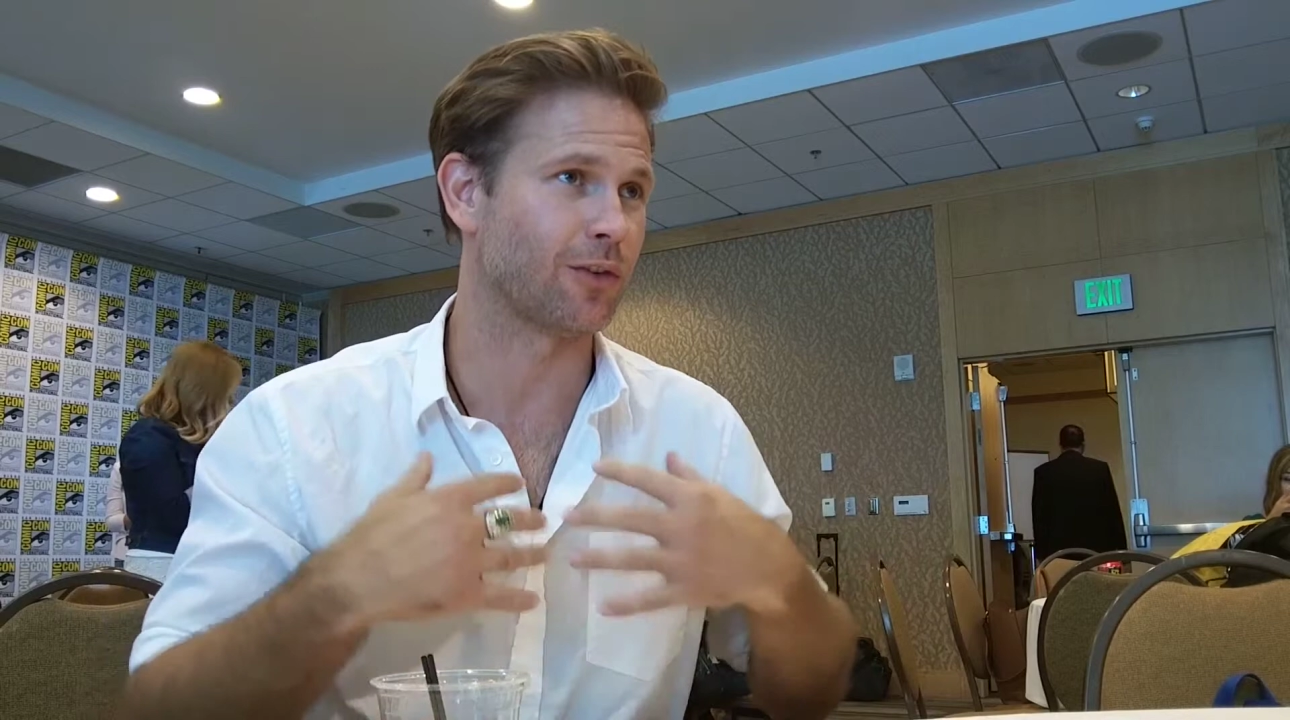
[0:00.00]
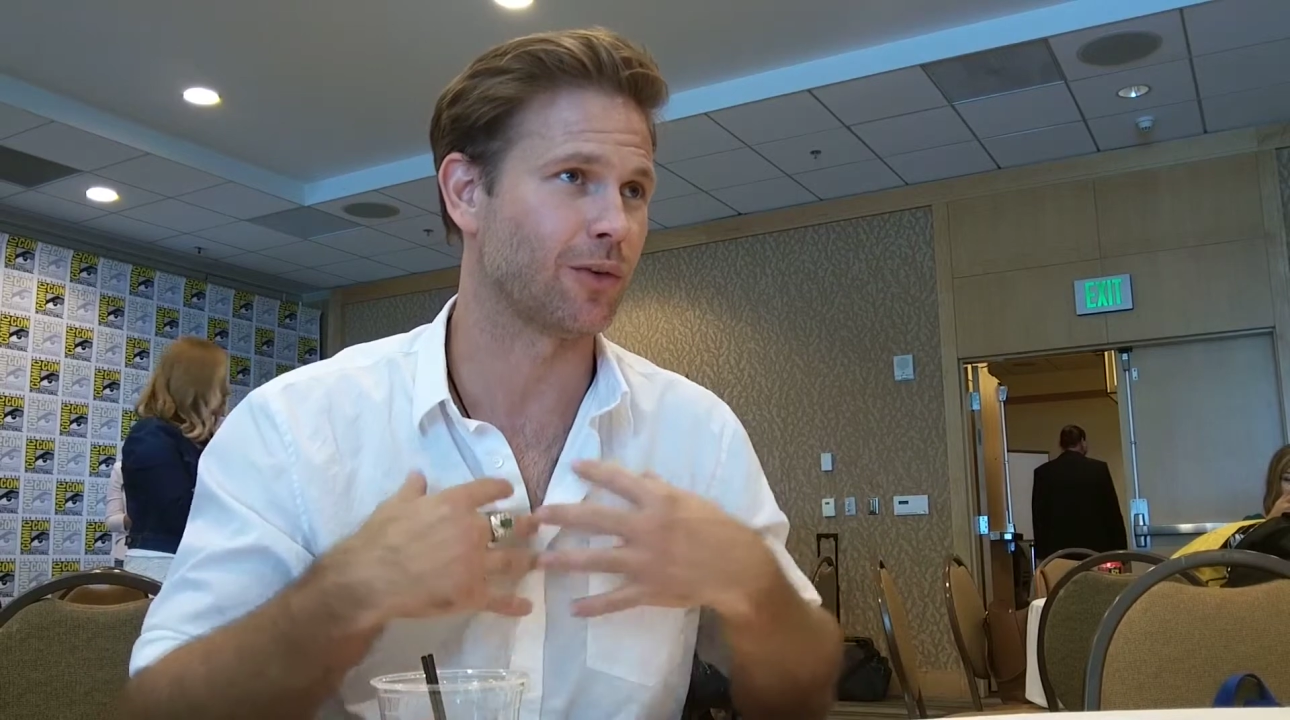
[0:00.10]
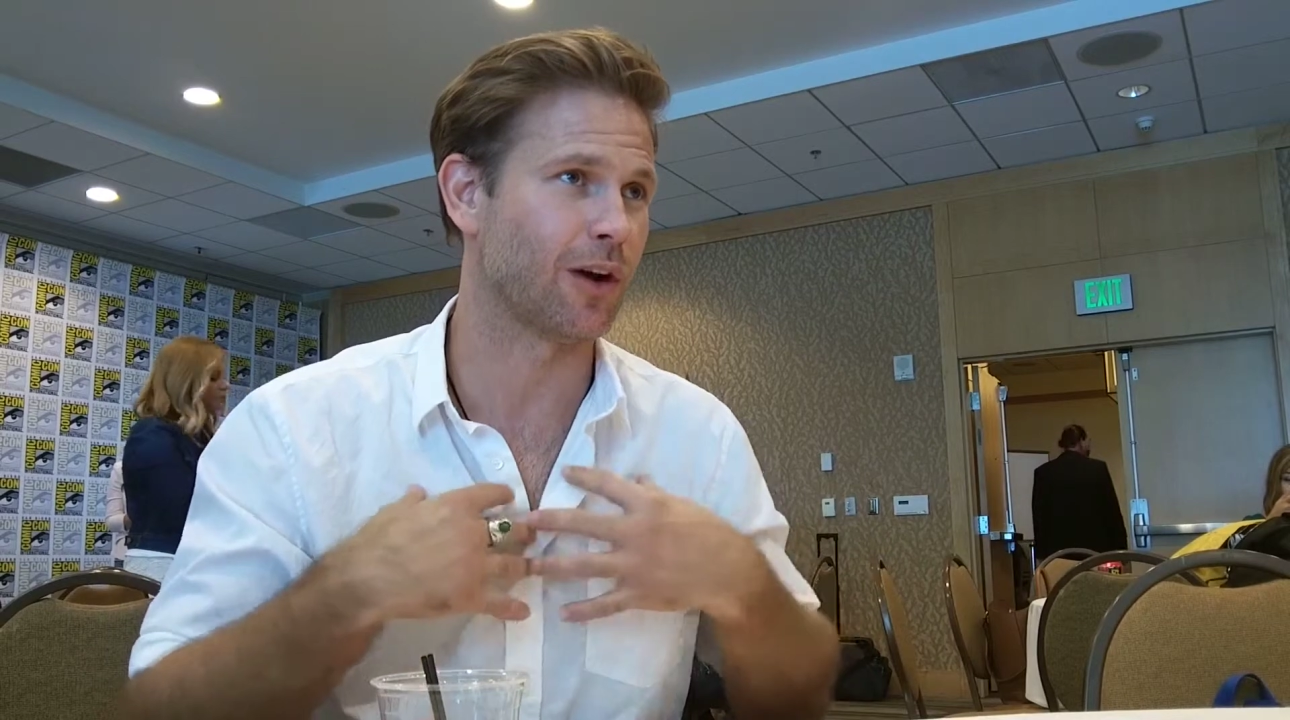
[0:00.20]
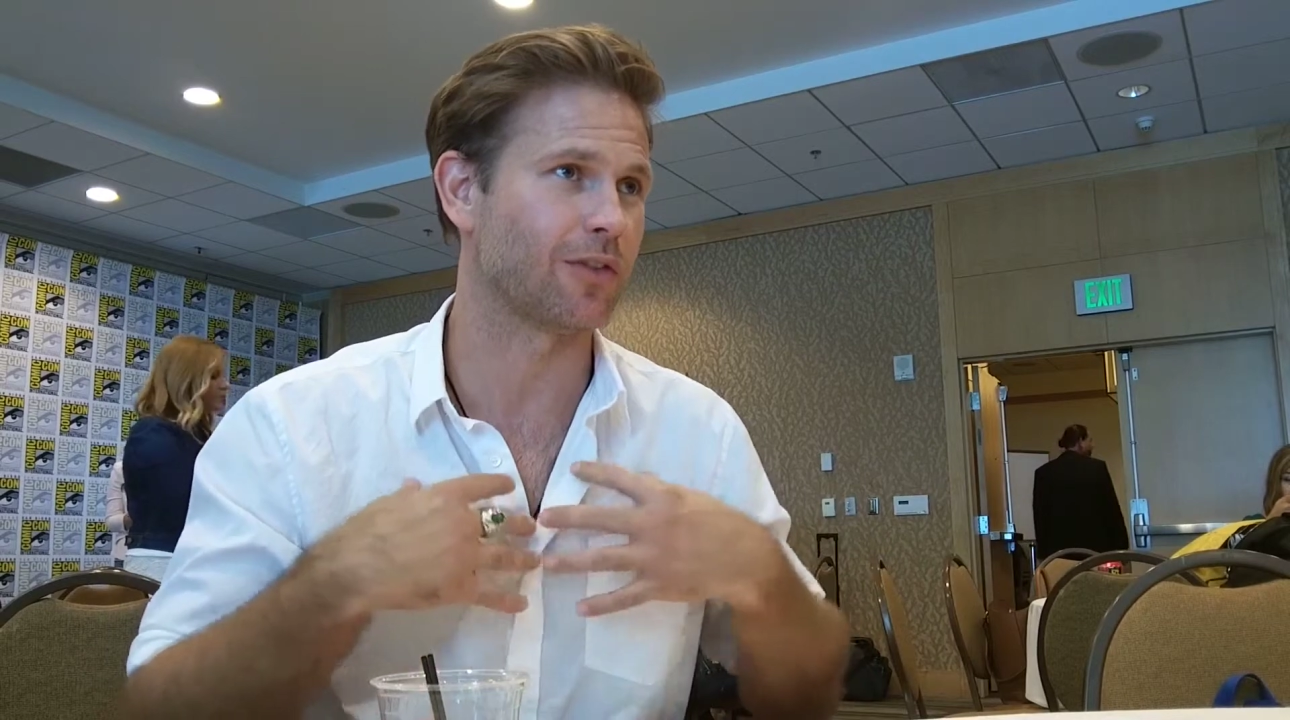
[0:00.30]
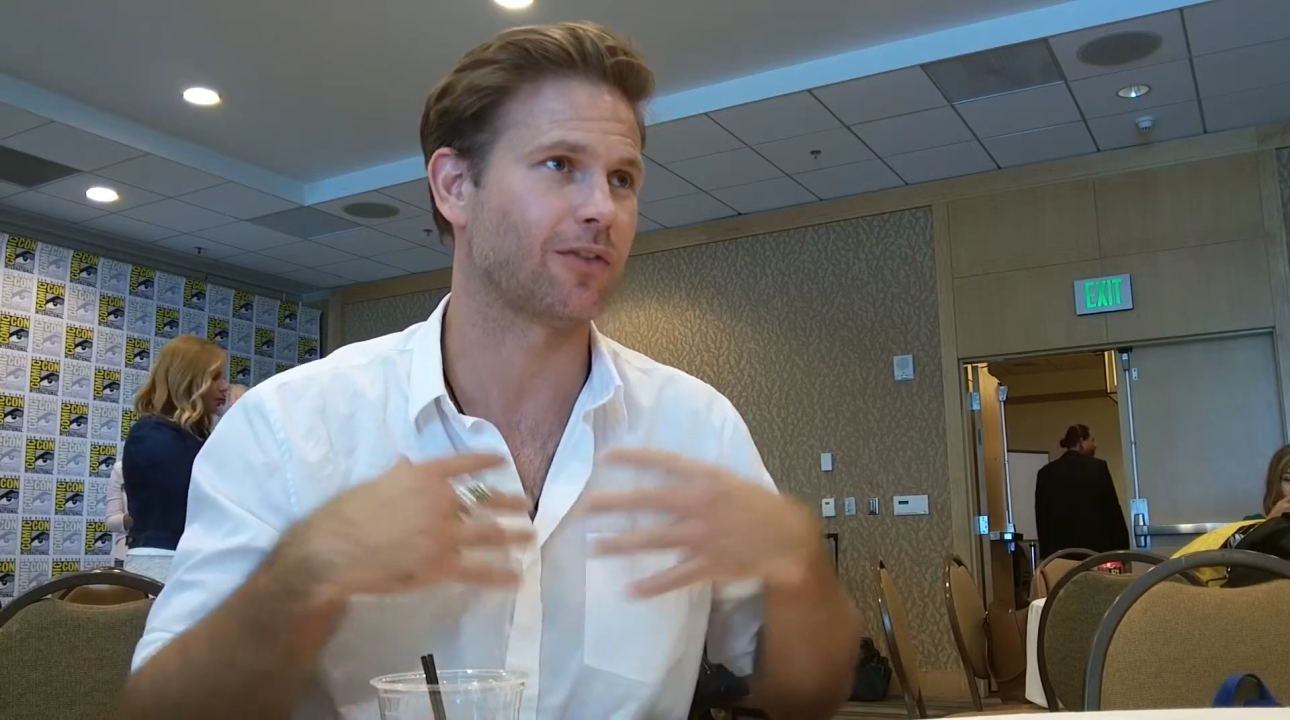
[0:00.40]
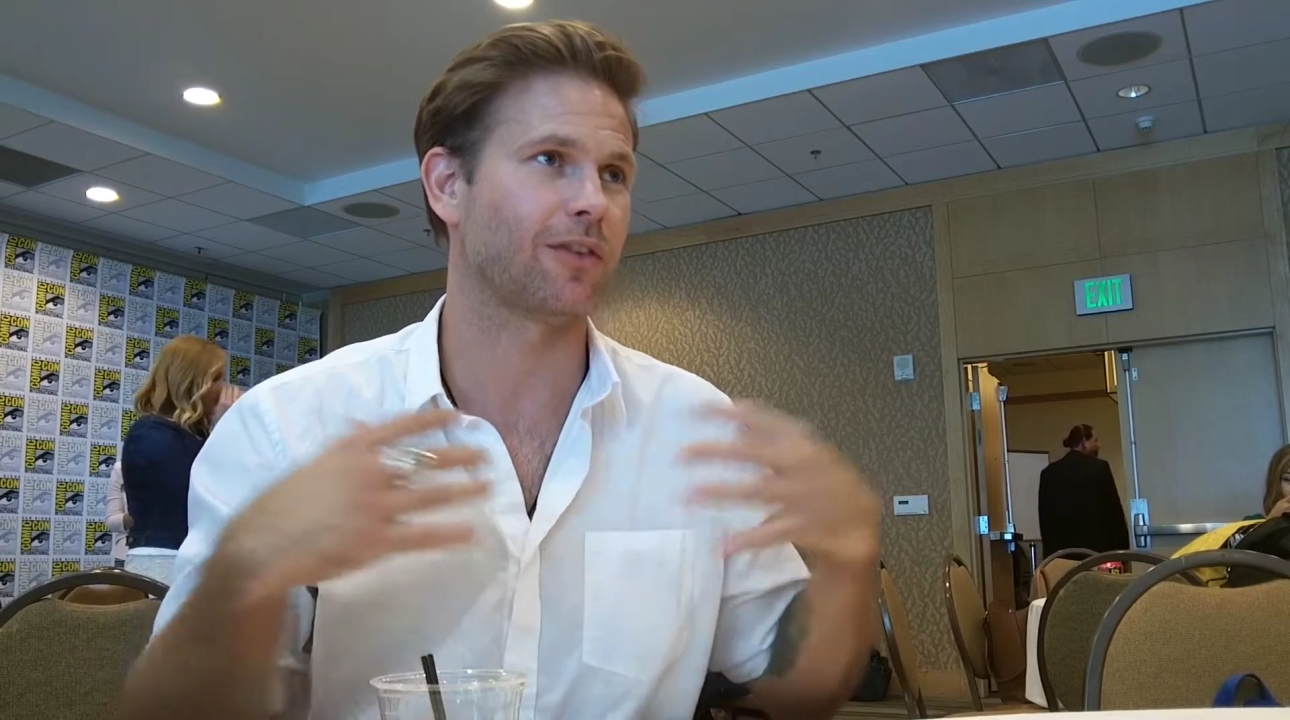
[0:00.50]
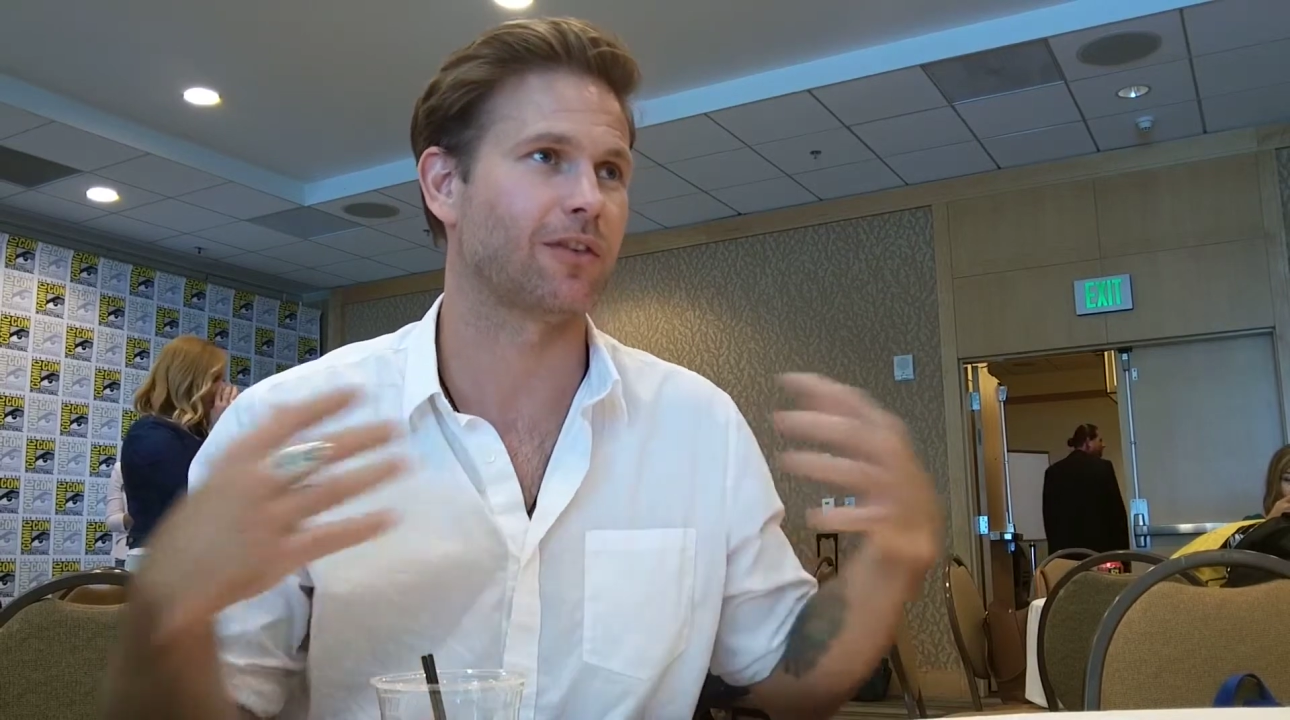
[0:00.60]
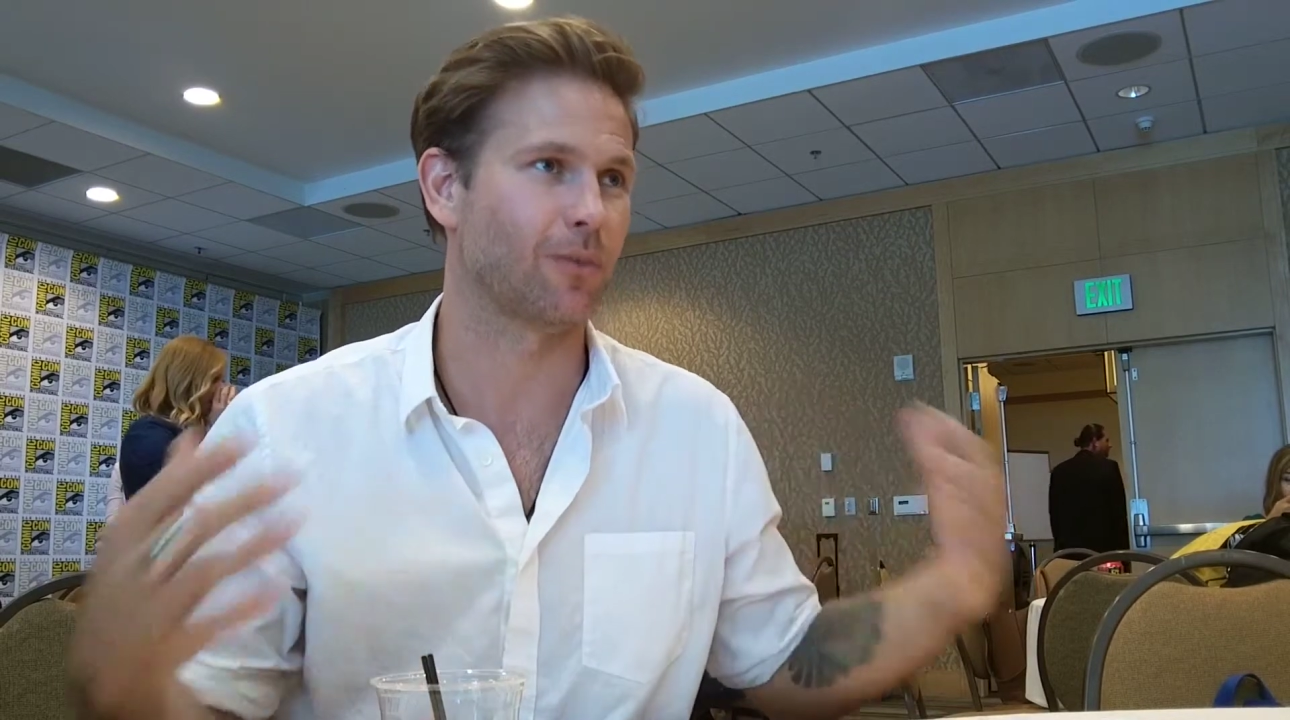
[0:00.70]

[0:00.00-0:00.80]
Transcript: to us